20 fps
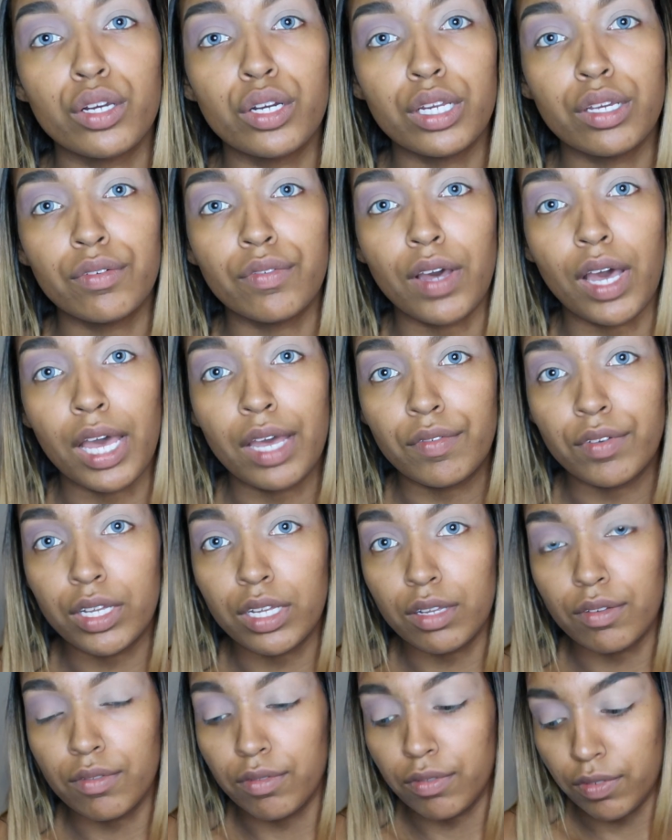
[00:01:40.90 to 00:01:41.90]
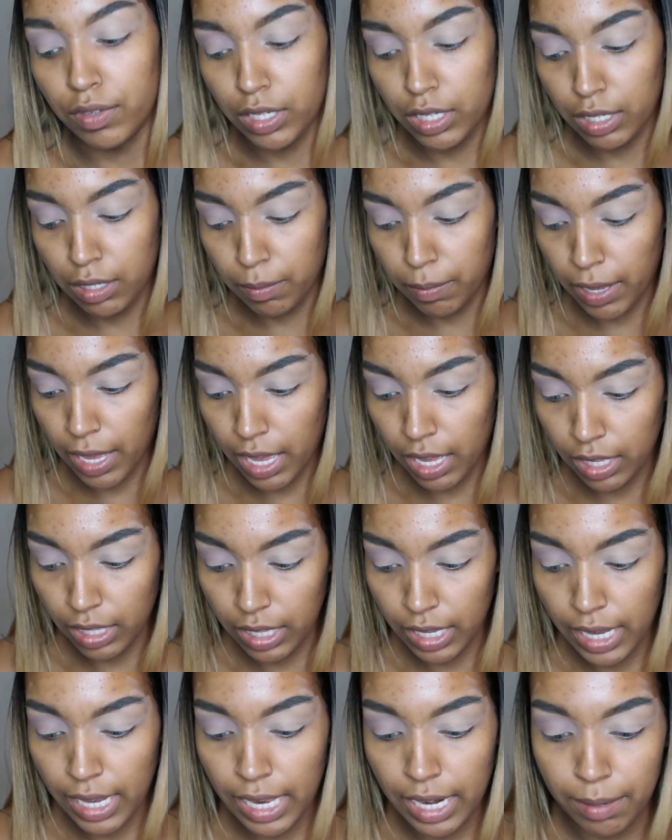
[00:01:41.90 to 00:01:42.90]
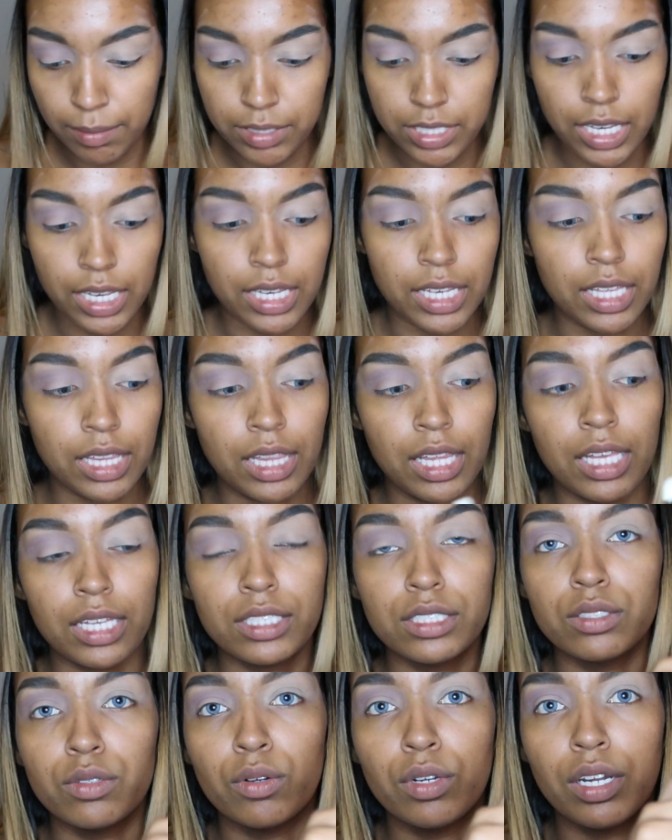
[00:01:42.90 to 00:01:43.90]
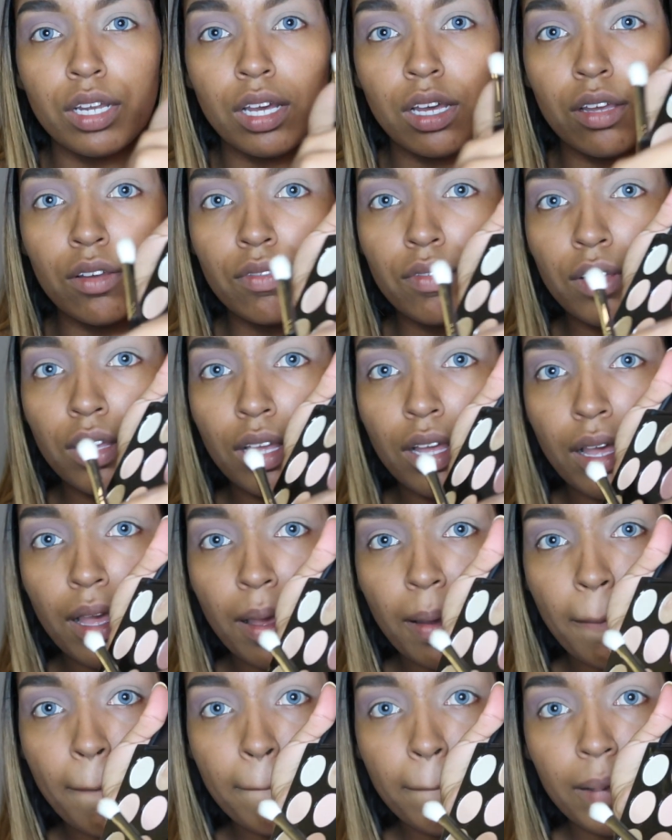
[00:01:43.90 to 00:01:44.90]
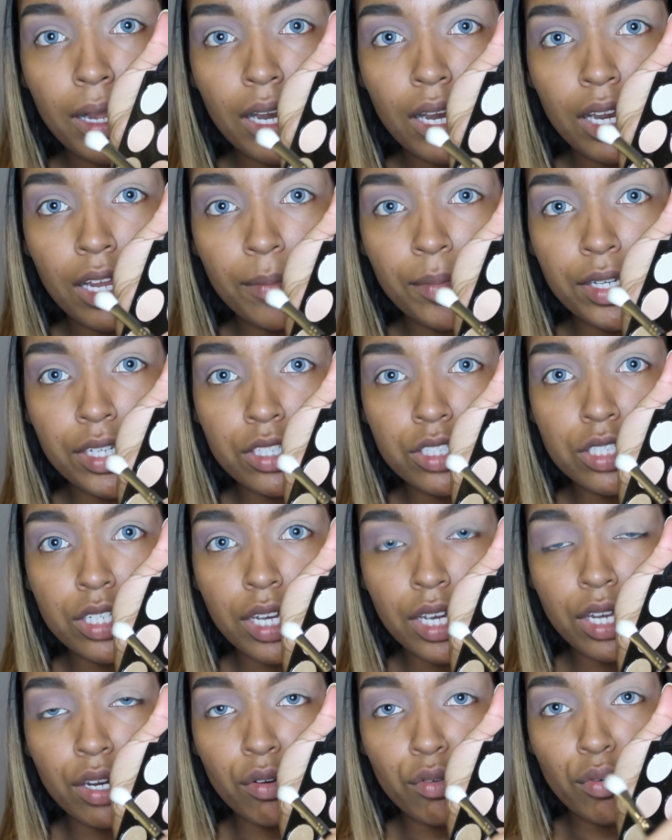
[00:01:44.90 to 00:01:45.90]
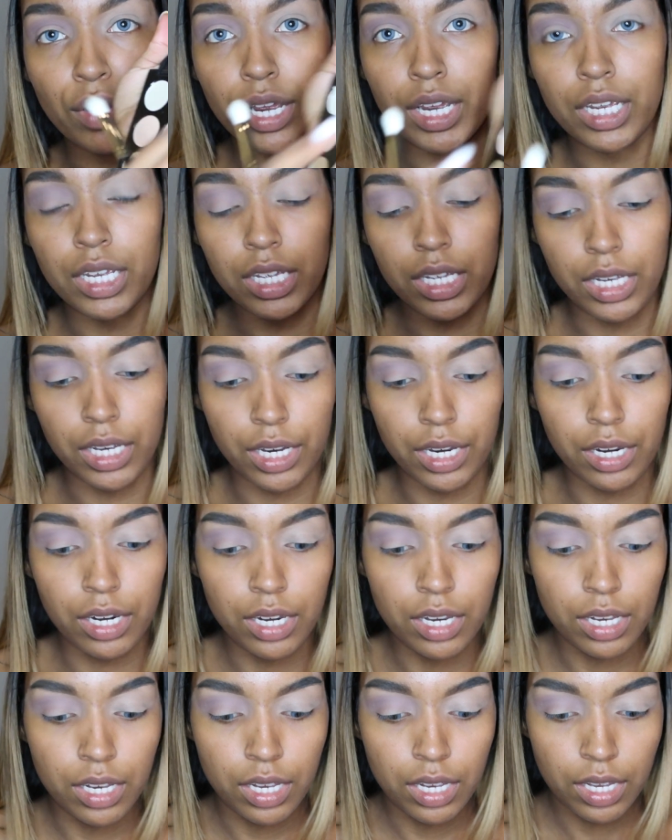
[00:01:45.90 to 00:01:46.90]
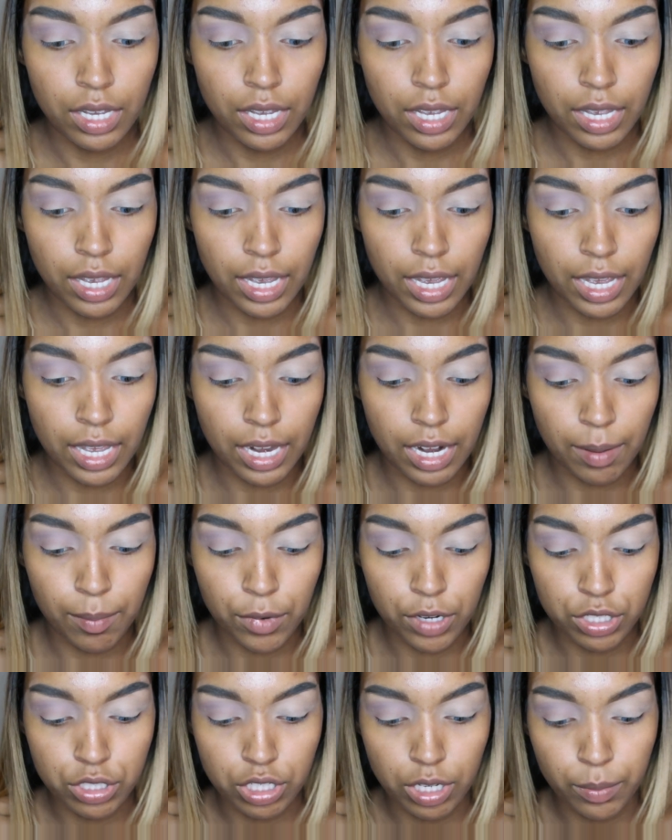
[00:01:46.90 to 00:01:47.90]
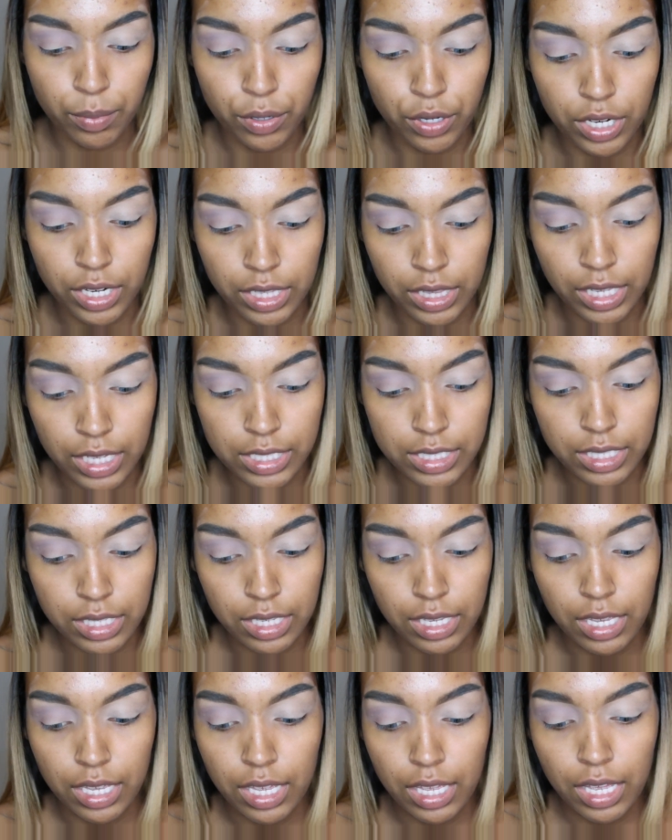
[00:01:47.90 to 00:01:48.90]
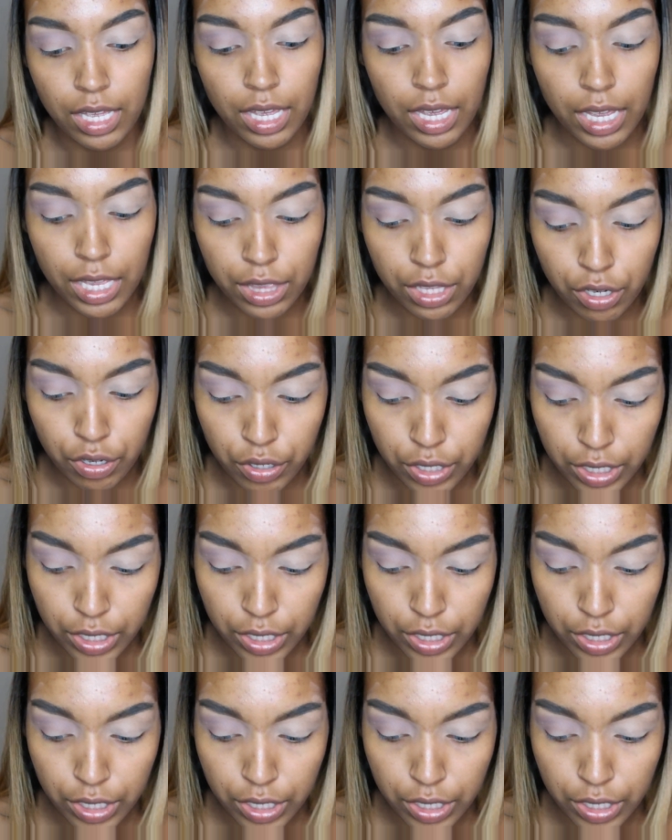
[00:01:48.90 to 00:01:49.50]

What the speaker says: 35V palette, and I'm taking this sort of plummy shade right here, and I'm going to start putting this in the